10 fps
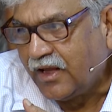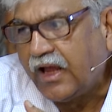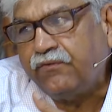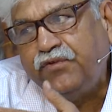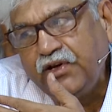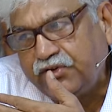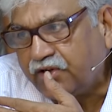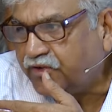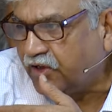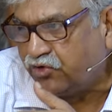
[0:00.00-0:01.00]
And
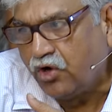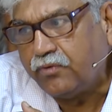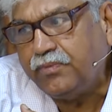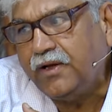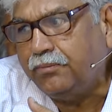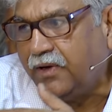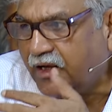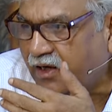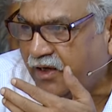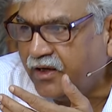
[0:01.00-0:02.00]
features does not mean
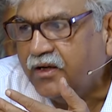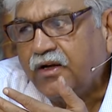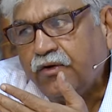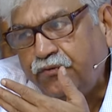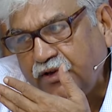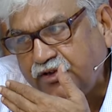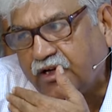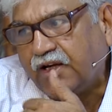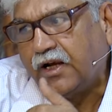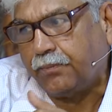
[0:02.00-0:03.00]
merely
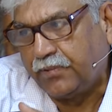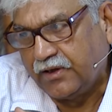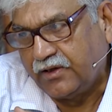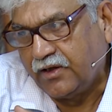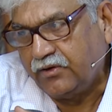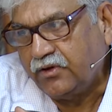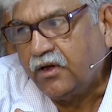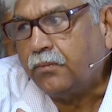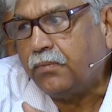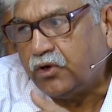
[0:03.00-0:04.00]
physical appearance
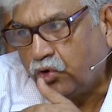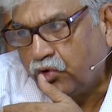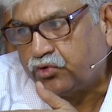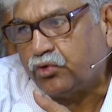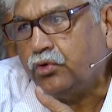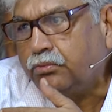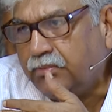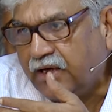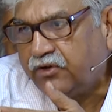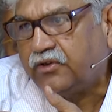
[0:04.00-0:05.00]
but also
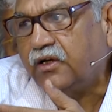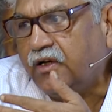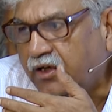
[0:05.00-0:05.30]
mental,